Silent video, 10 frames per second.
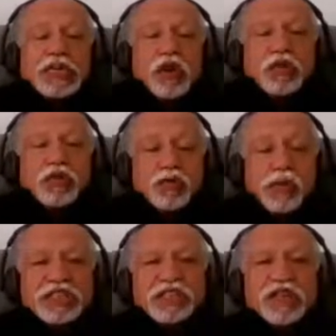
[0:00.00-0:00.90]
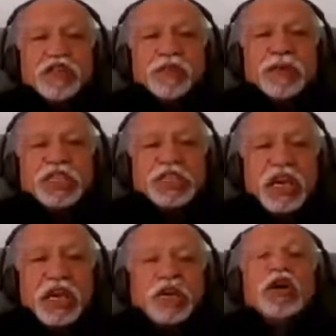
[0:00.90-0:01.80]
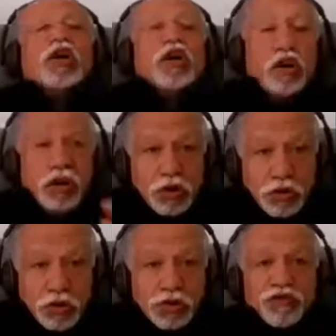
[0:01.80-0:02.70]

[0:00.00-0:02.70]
the occupation of Palestine or,